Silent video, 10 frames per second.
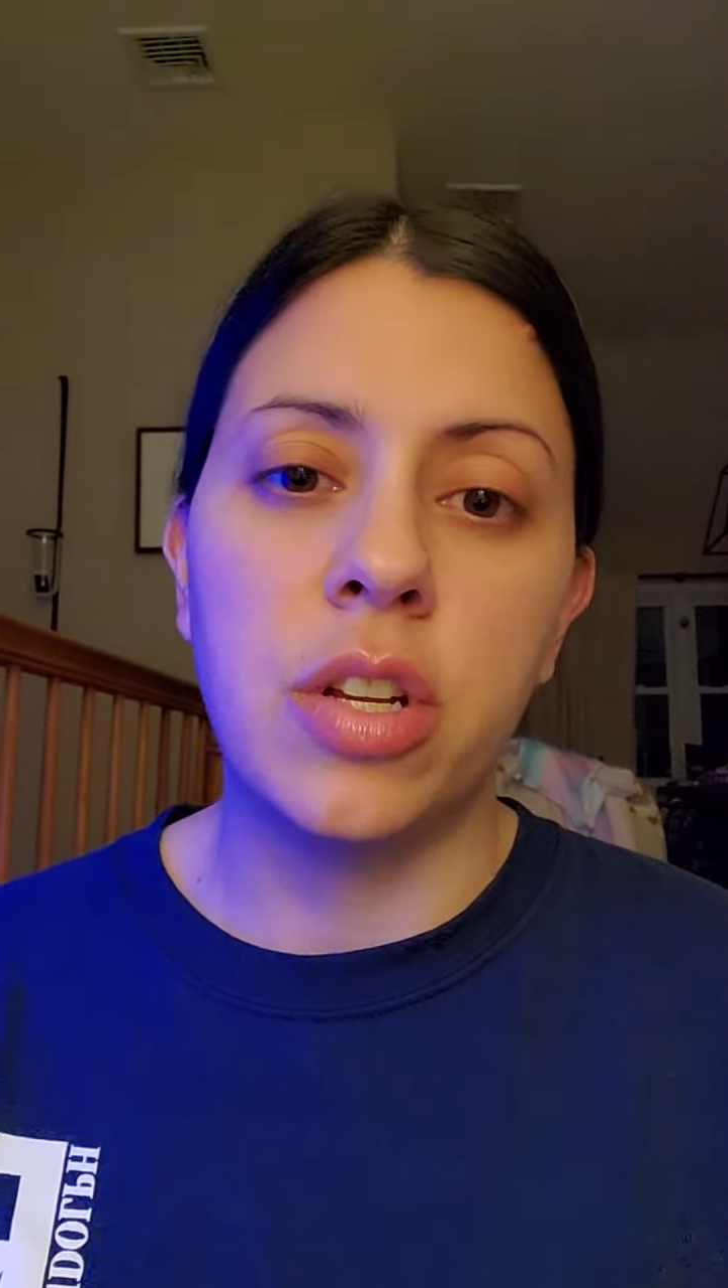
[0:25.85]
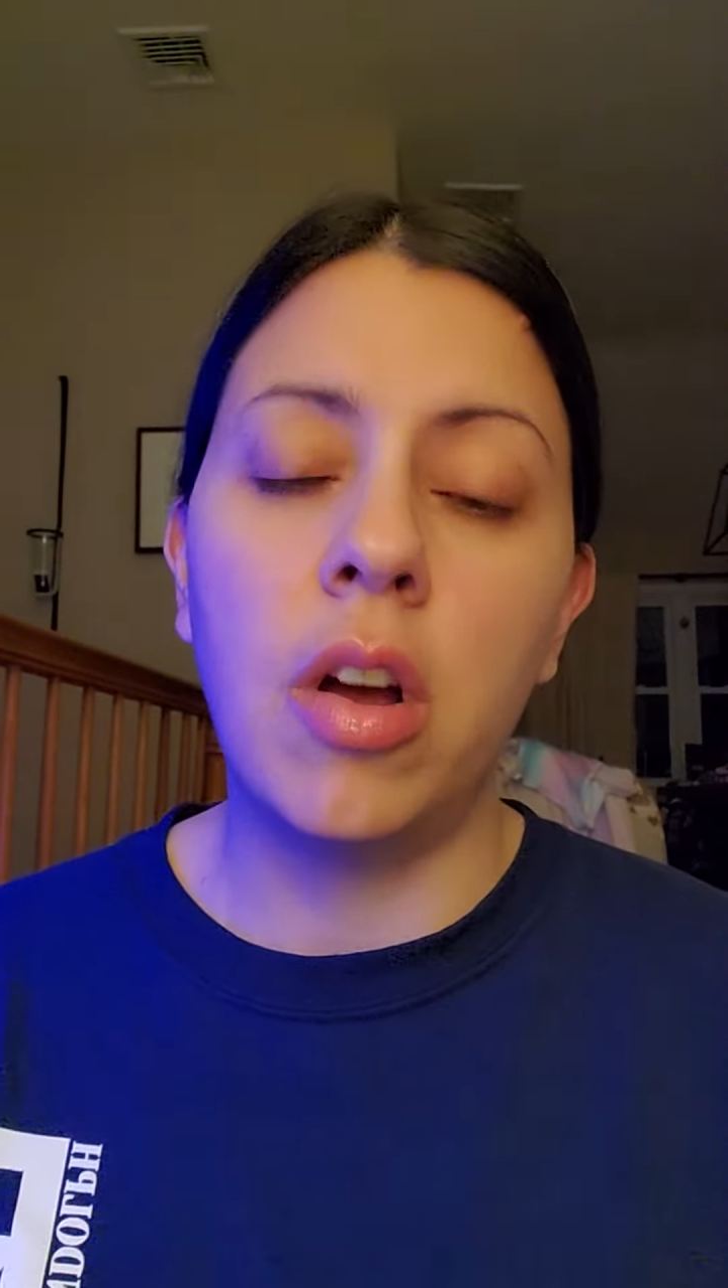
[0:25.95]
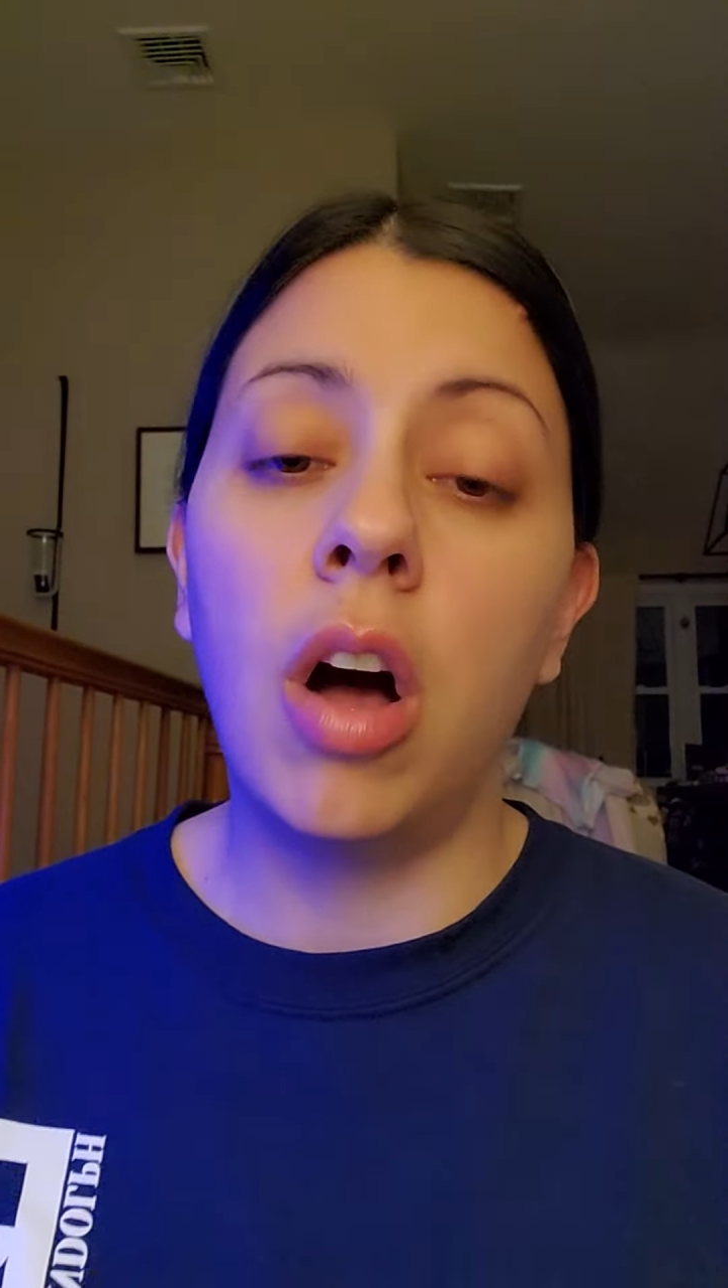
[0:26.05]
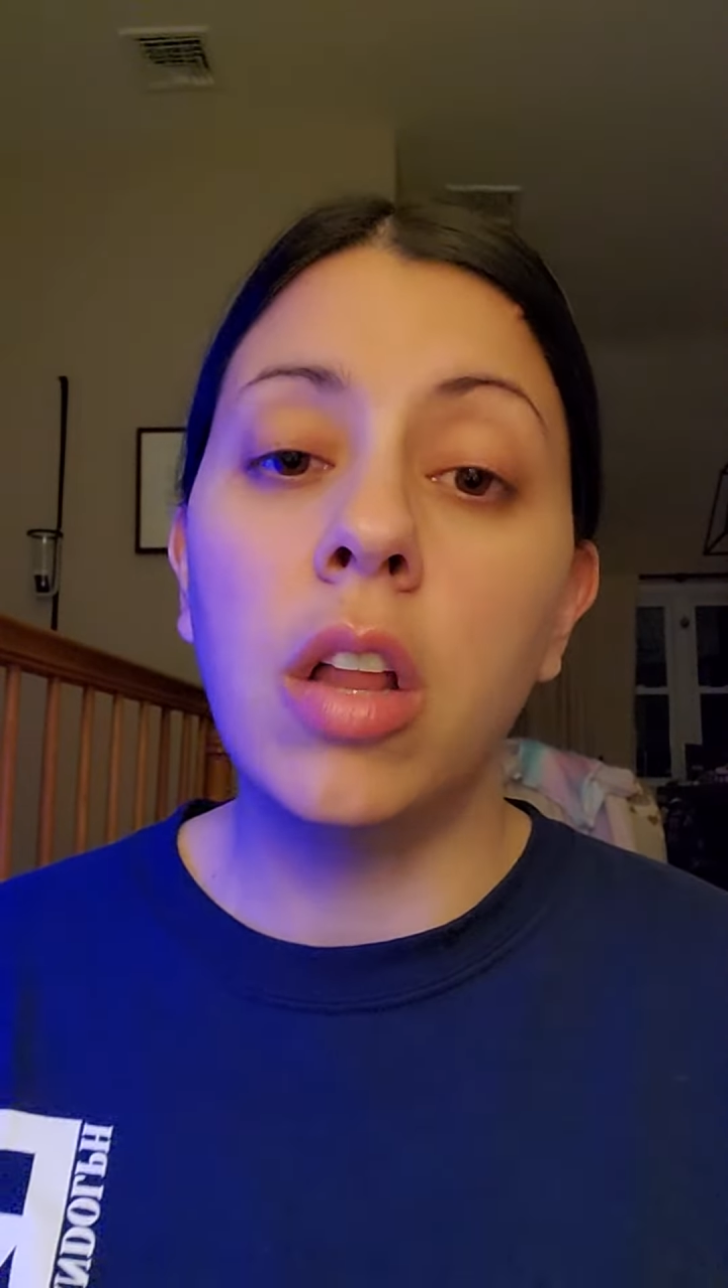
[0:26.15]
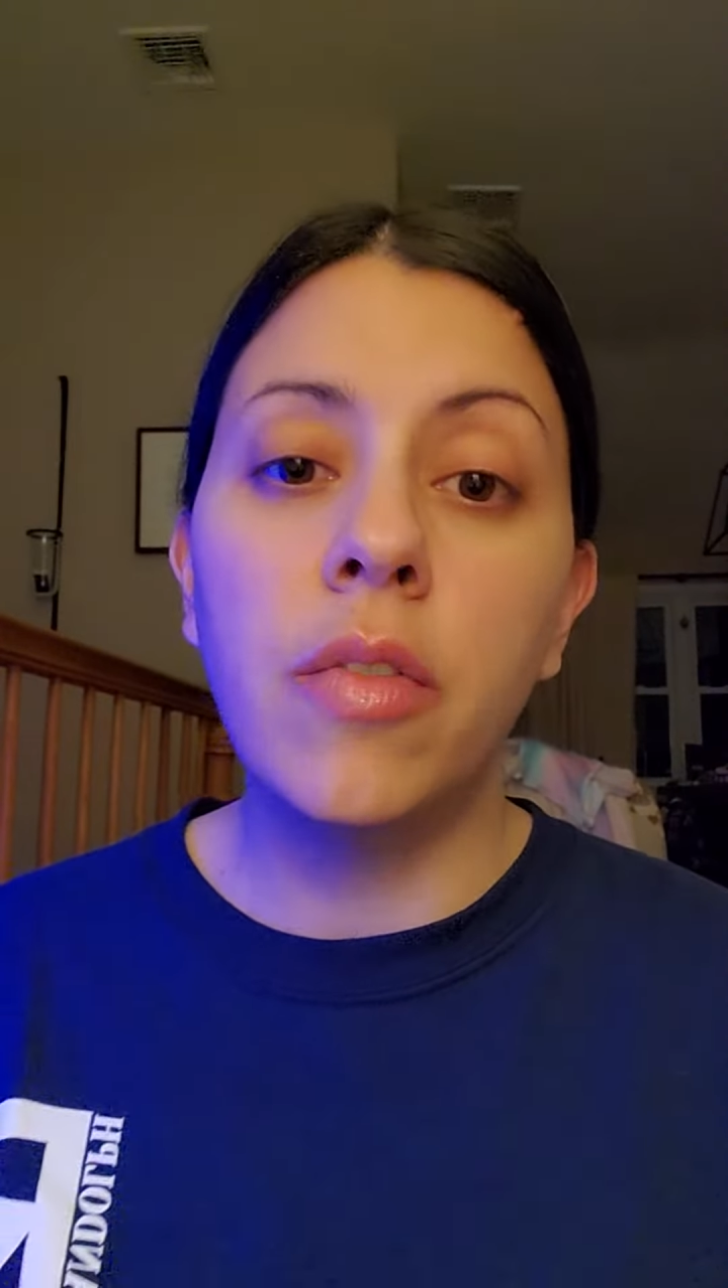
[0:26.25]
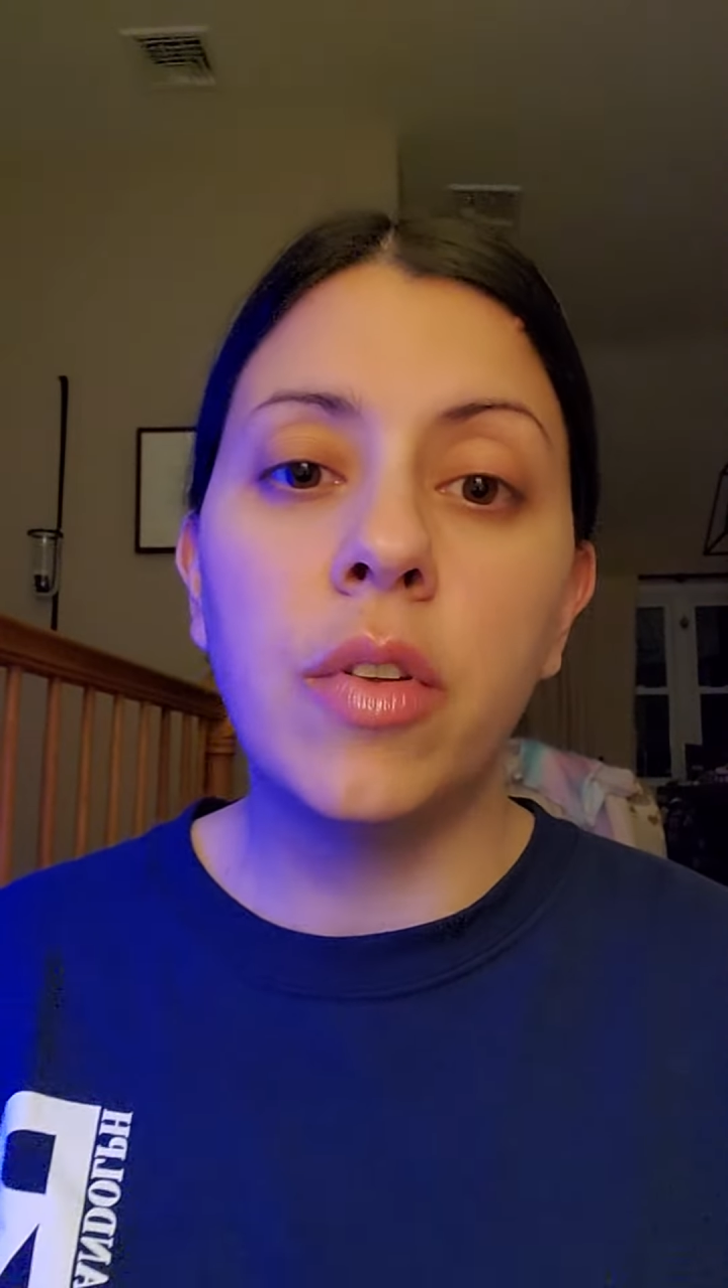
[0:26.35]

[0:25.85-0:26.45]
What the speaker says: and all of